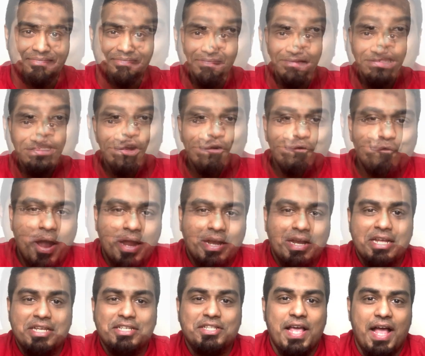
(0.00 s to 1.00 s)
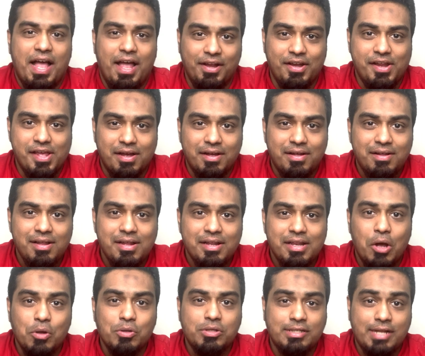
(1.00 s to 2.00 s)
Once you've finalized the idea,
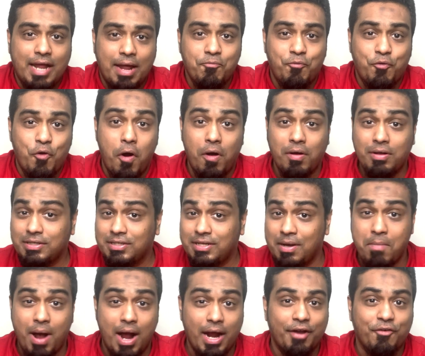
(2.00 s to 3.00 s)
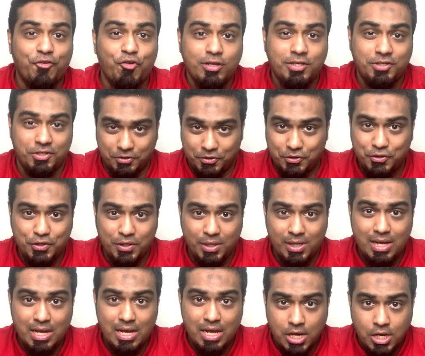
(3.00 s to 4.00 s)
now it's time for some market research.
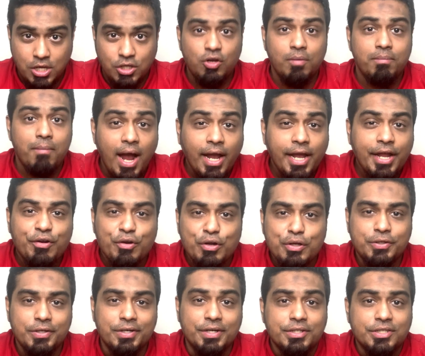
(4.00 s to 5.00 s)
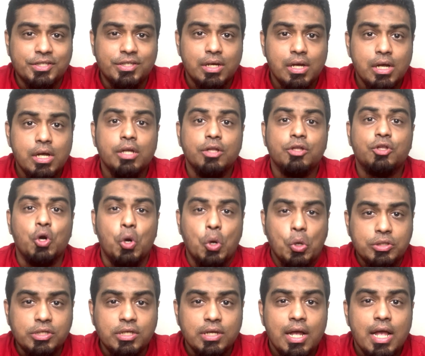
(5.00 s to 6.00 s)
So market research
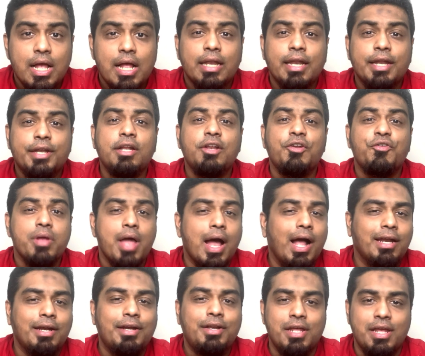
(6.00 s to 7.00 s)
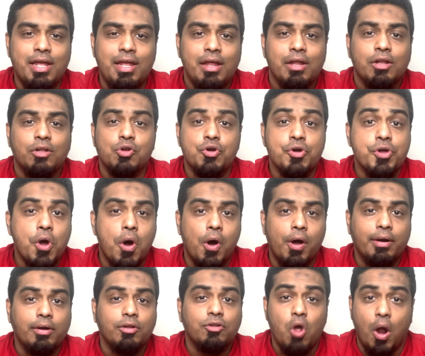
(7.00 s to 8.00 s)
throws little reality to
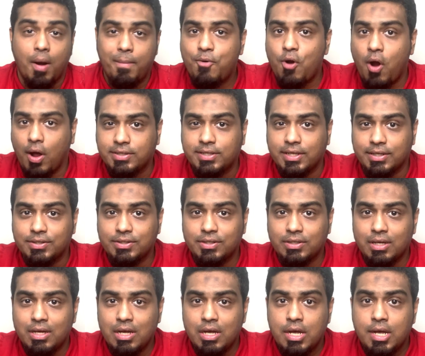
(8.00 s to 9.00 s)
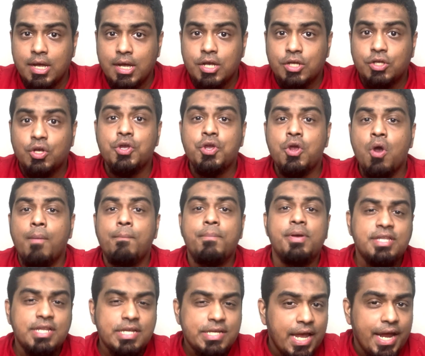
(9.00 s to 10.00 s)
your thought process. So your
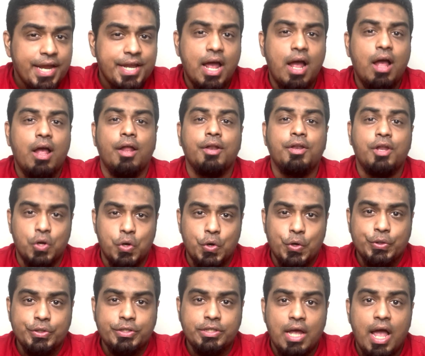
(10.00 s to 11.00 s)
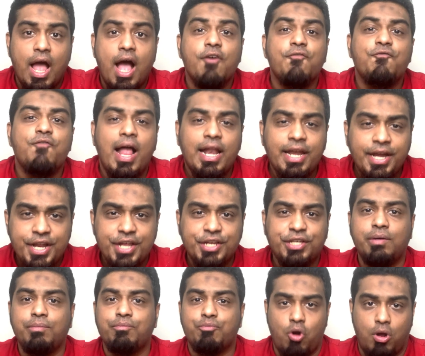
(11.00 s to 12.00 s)
business idea undergoes a
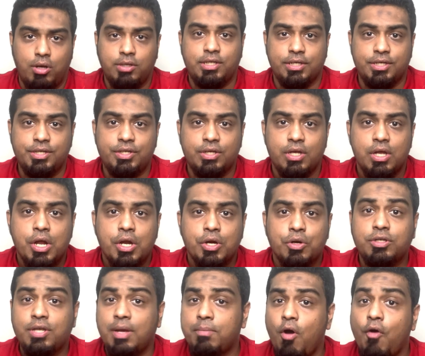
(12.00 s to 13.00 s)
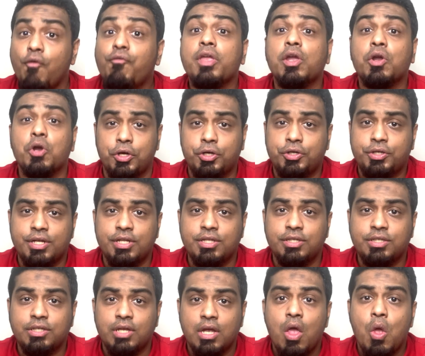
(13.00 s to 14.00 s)
validation process to some of the
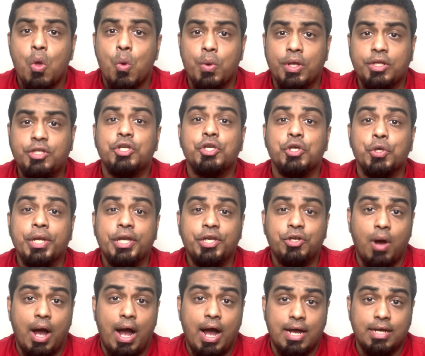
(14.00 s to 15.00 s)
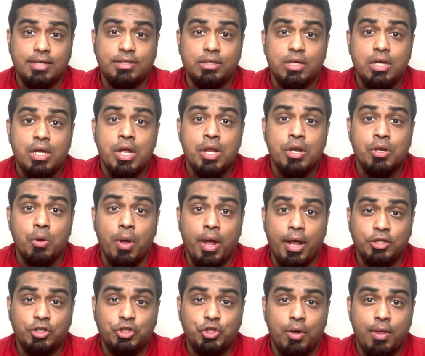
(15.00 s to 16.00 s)
questions which you need to ask to
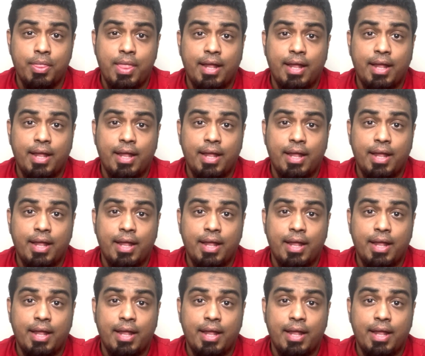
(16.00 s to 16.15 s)
ensure